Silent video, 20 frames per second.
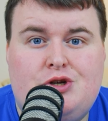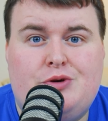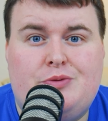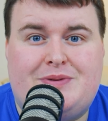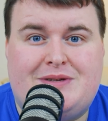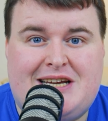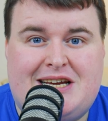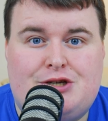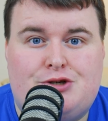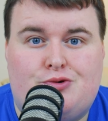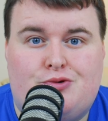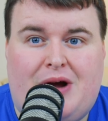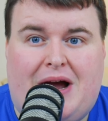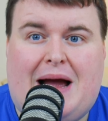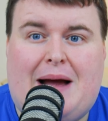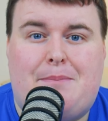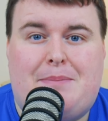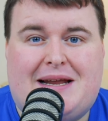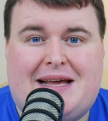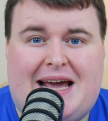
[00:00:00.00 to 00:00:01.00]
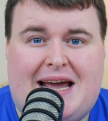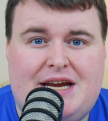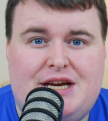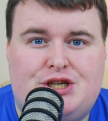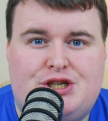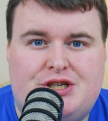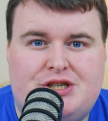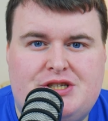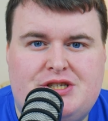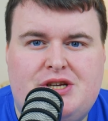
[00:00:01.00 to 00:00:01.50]
potential
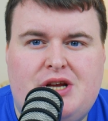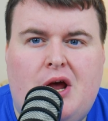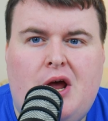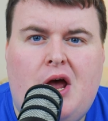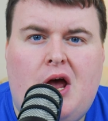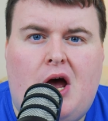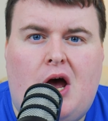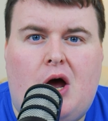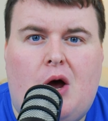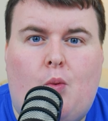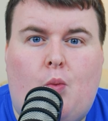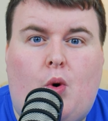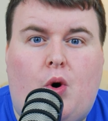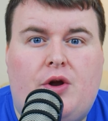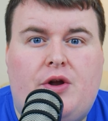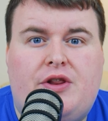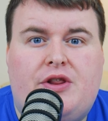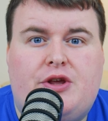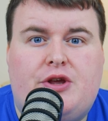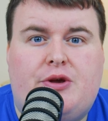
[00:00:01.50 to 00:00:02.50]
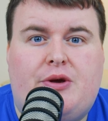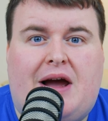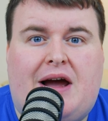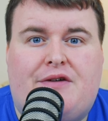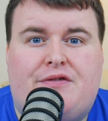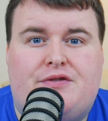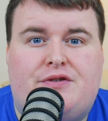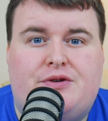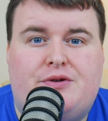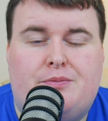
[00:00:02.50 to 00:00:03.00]
applications, one that you
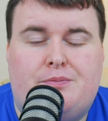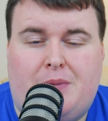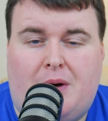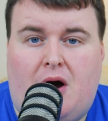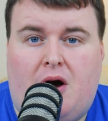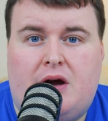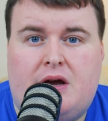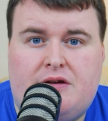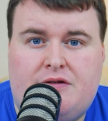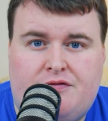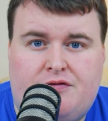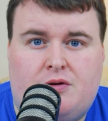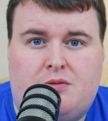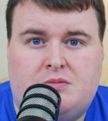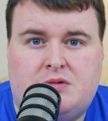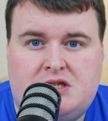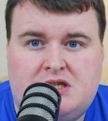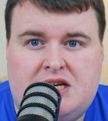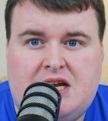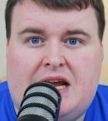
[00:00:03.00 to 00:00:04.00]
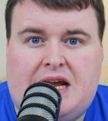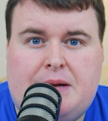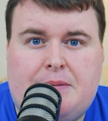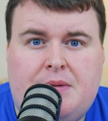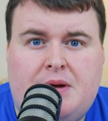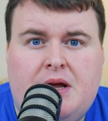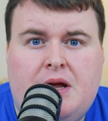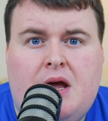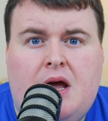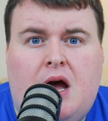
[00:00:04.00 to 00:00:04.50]
have to buy from Steam.